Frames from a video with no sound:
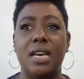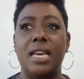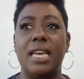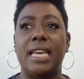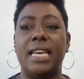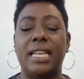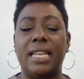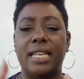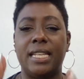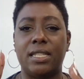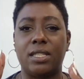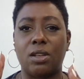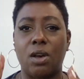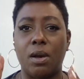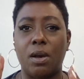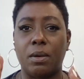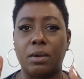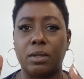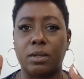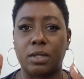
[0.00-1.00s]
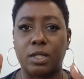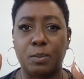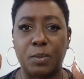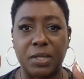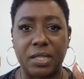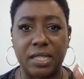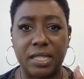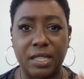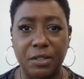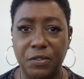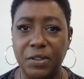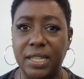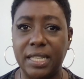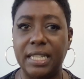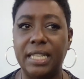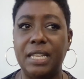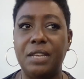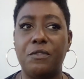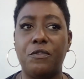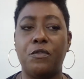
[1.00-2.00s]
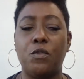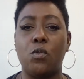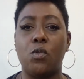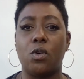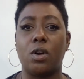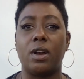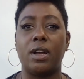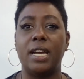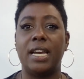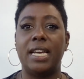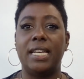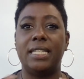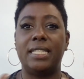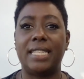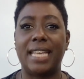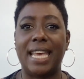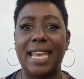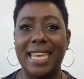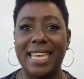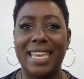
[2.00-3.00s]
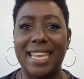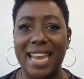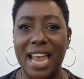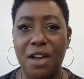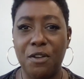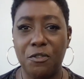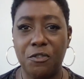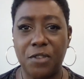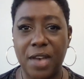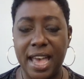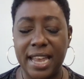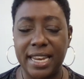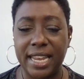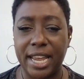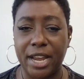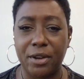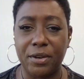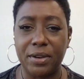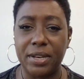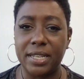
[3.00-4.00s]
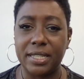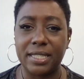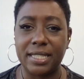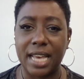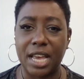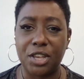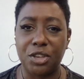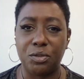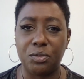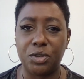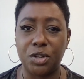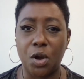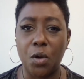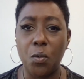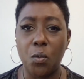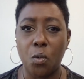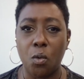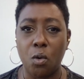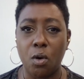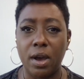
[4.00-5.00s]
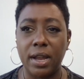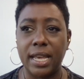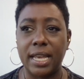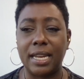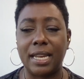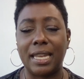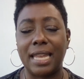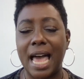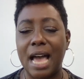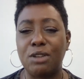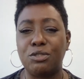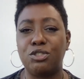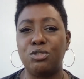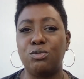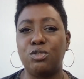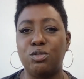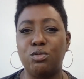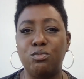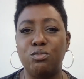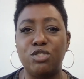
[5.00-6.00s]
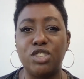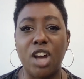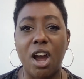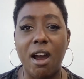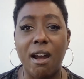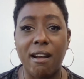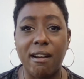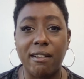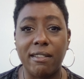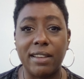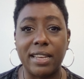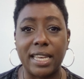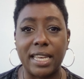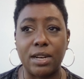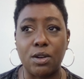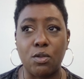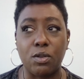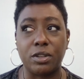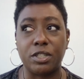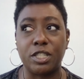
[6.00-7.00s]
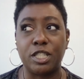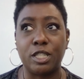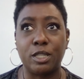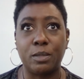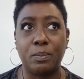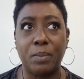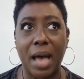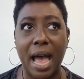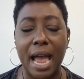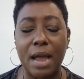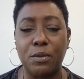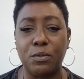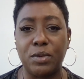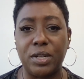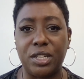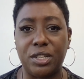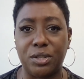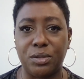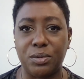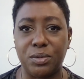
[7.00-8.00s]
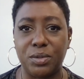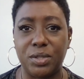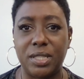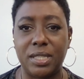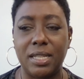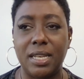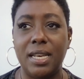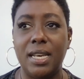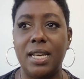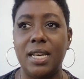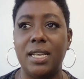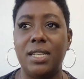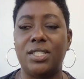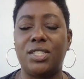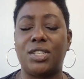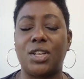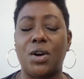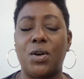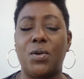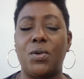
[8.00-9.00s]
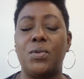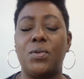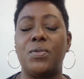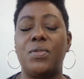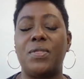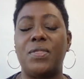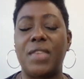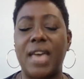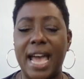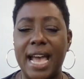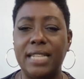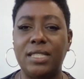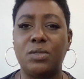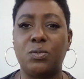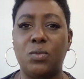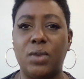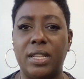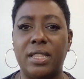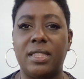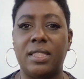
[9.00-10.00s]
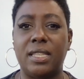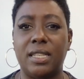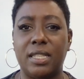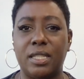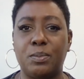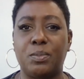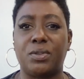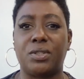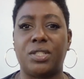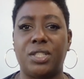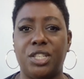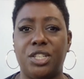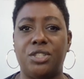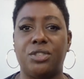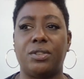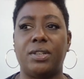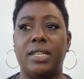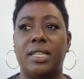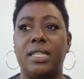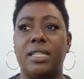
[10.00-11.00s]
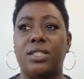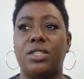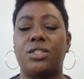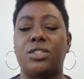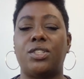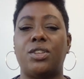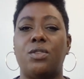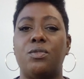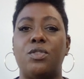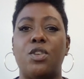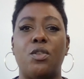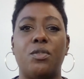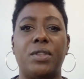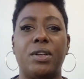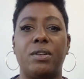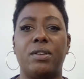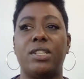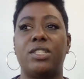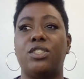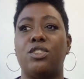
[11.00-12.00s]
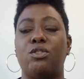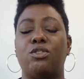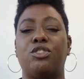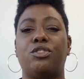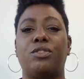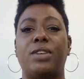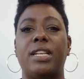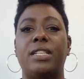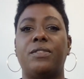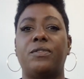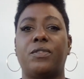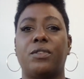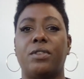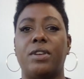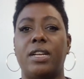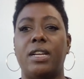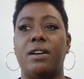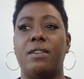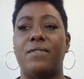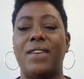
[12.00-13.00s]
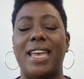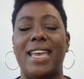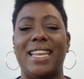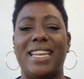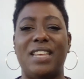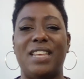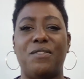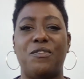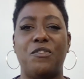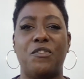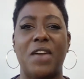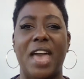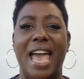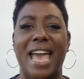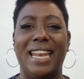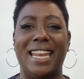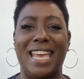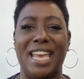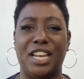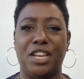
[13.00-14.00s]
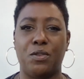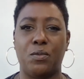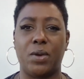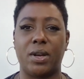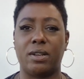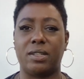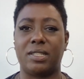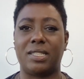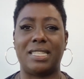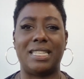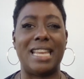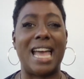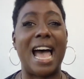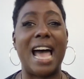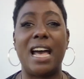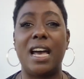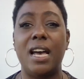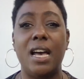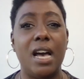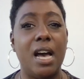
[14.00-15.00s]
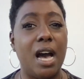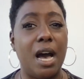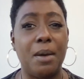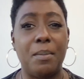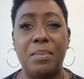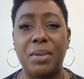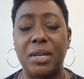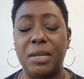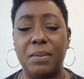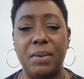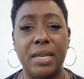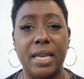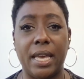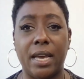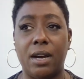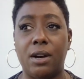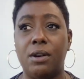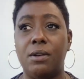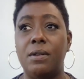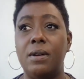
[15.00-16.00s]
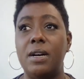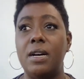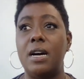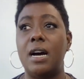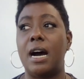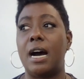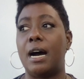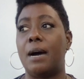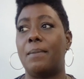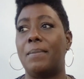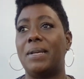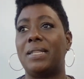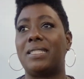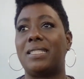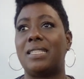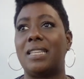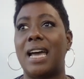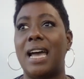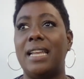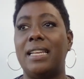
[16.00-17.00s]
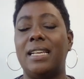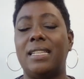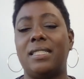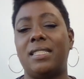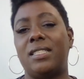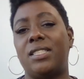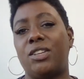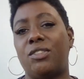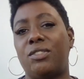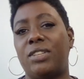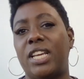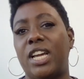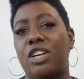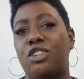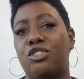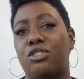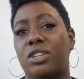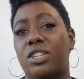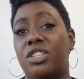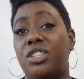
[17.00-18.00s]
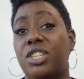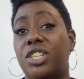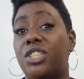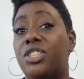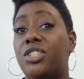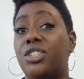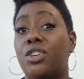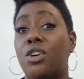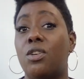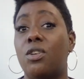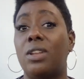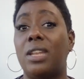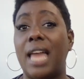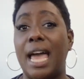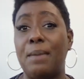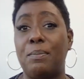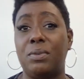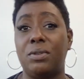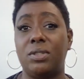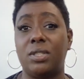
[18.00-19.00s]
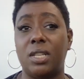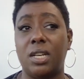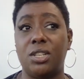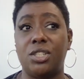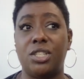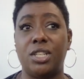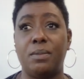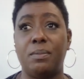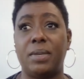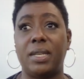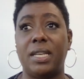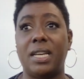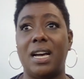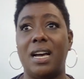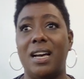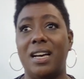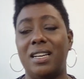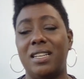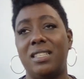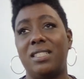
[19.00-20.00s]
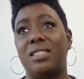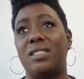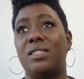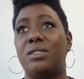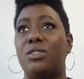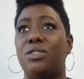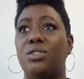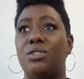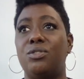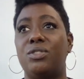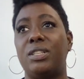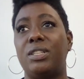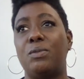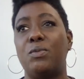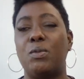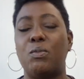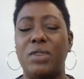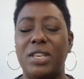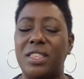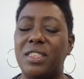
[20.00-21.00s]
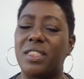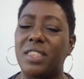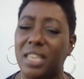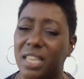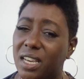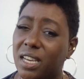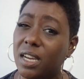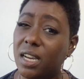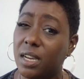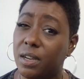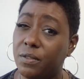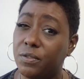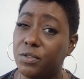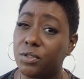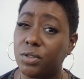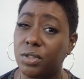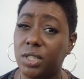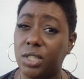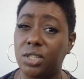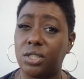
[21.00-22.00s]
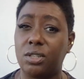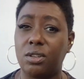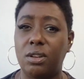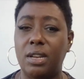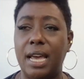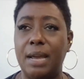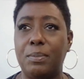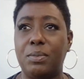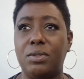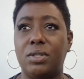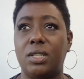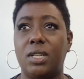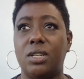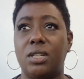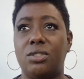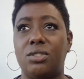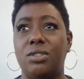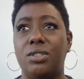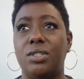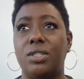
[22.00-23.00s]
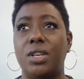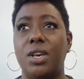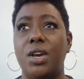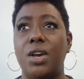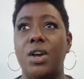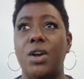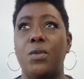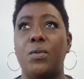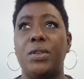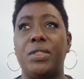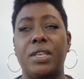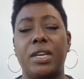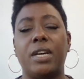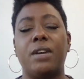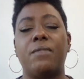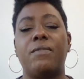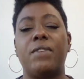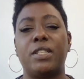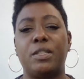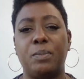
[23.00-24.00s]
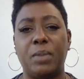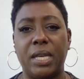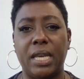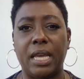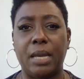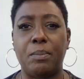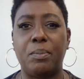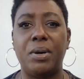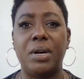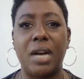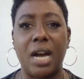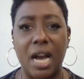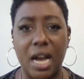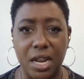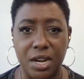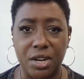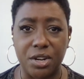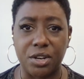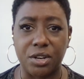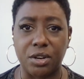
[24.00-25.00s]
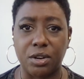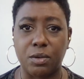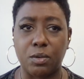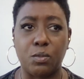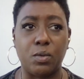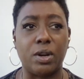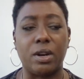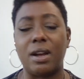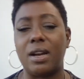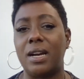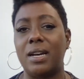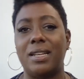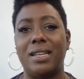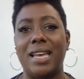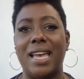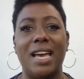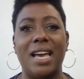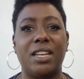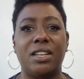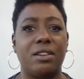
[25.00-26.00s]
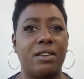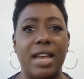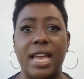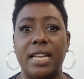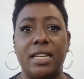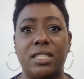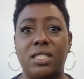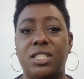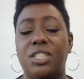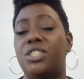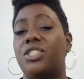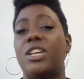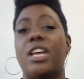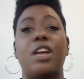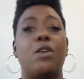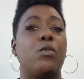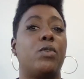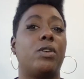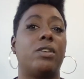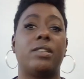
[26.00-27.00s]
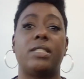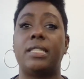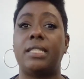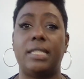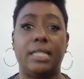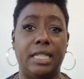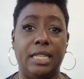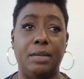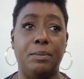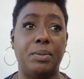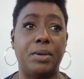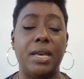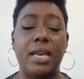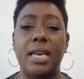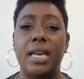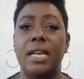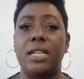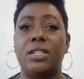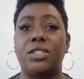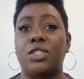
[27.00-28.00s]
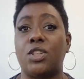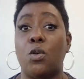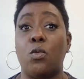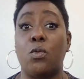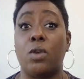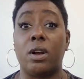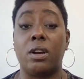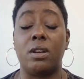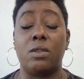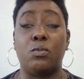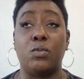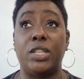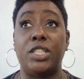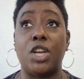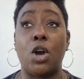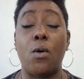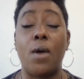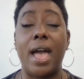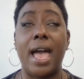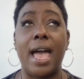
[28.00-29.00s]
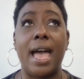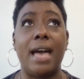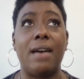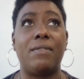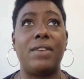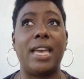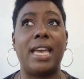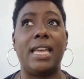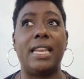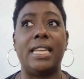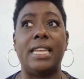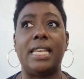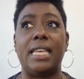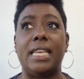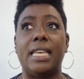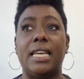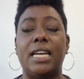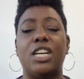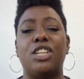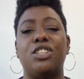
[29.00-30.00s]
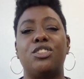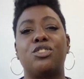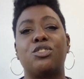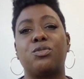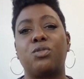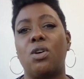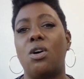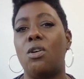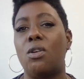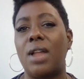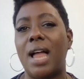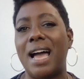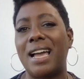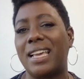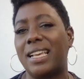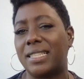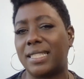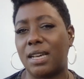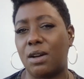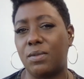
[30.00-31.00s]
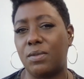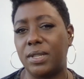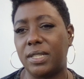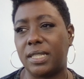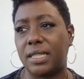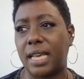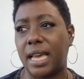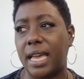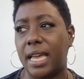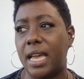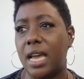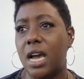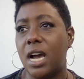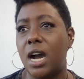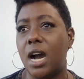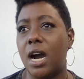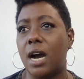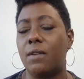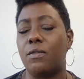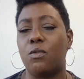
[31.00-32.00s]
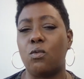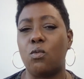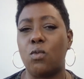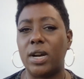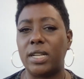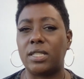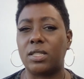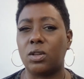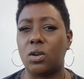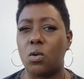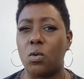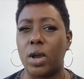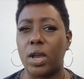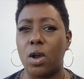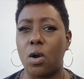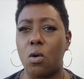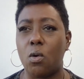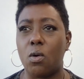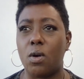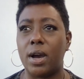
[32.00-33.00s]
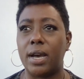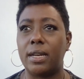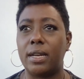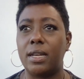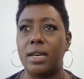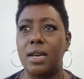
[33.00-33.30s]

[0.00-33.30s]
It is specifically for taking out fat in areas that you don't want. It allows you to target or spot reduce. So that's what this procedure is. So no, there is no transferring of any fat anywhere. It's not a BBL. It's not necessarily a traditional liposuction, because usually when we think of traditional liposuctions, we think of us being put under, we're under anesthesia and we're asleep. And so we don't have any control, I guess I would say, of what's going on.